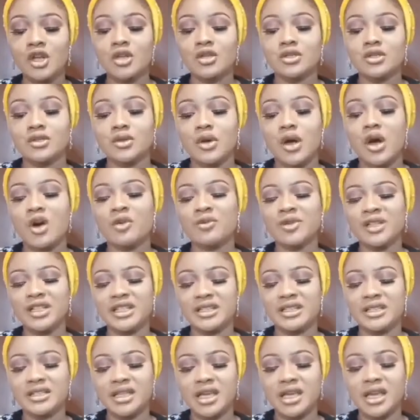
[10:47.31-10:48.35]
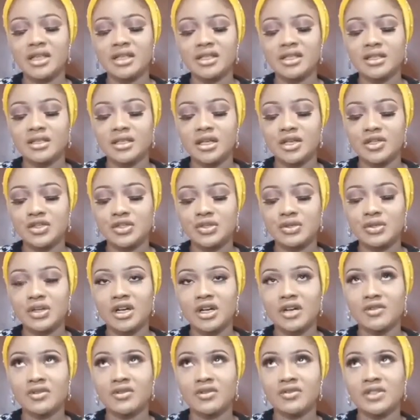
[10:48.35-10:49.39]
So how many states in Nigeria
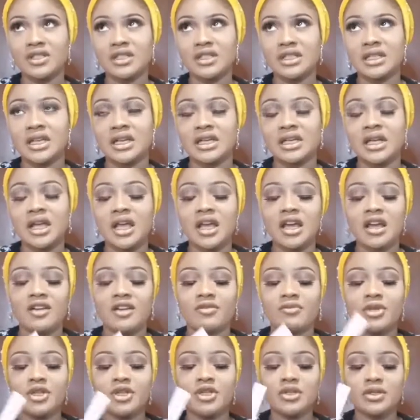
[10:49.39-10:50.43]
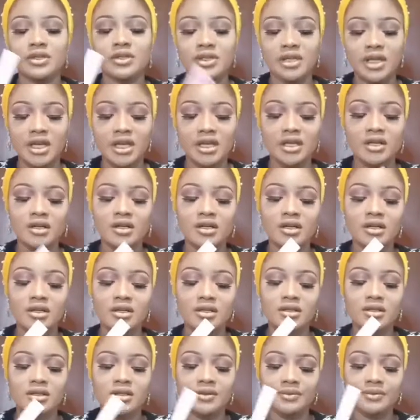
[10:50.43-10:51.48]
have you visited? I've been to
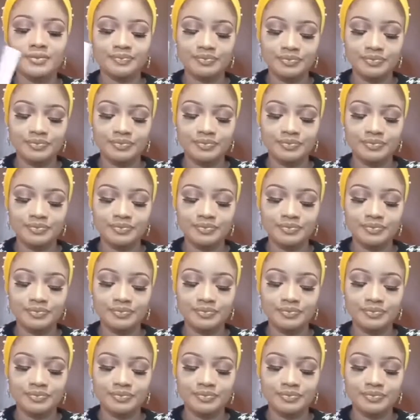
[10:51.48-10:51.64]
Lagos,